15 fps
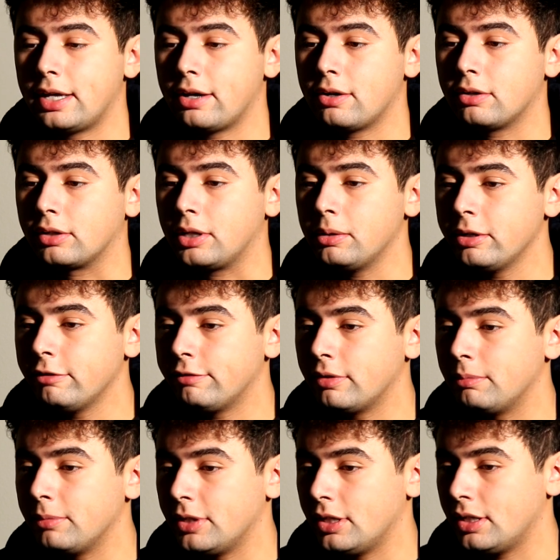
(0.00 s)
Now, going
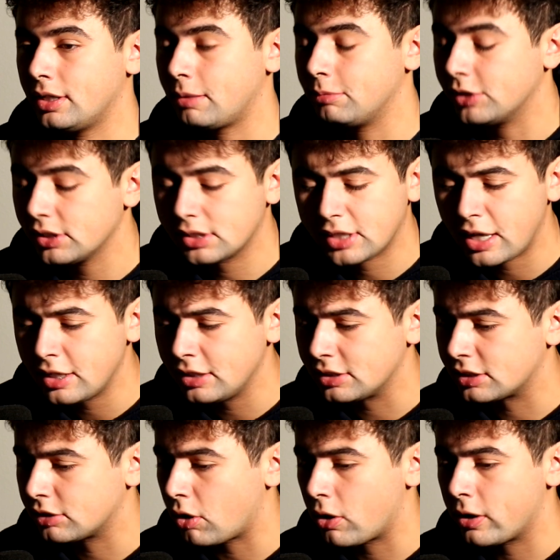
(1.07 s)
for me, and I'm just
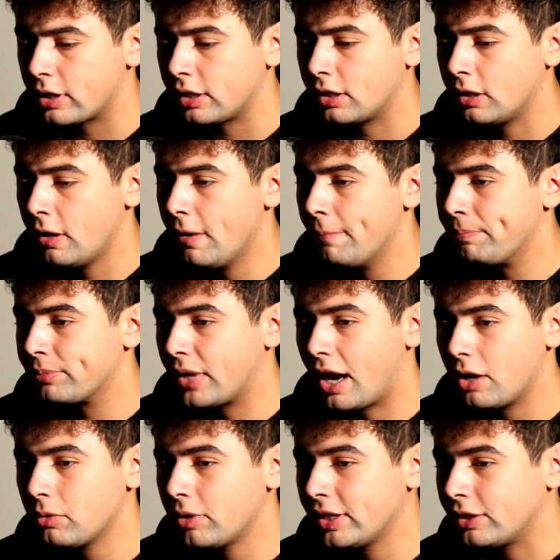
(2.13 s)
getting started,
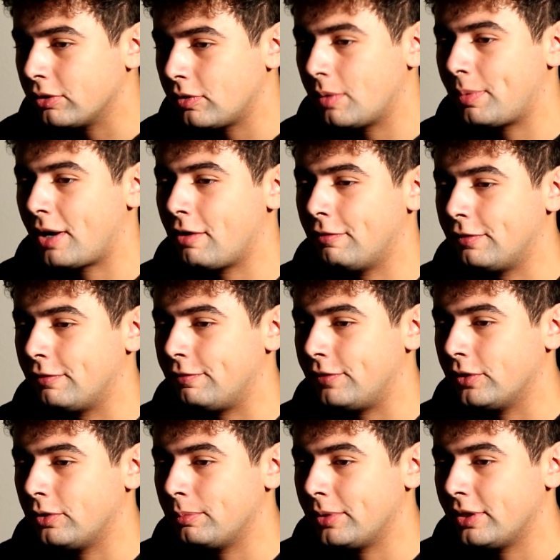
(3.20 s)
how do I go about
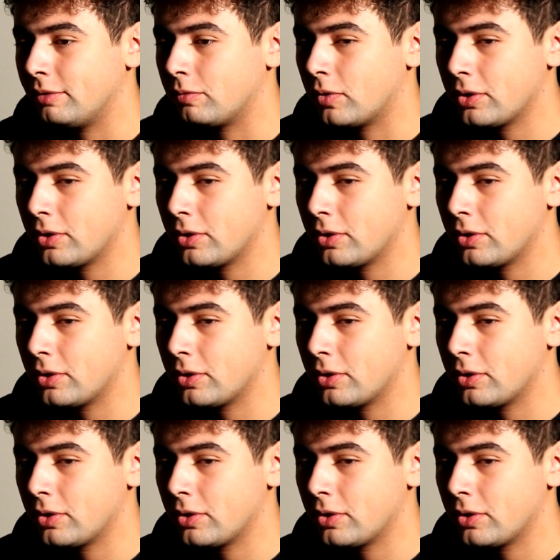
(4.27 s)
fulfillment?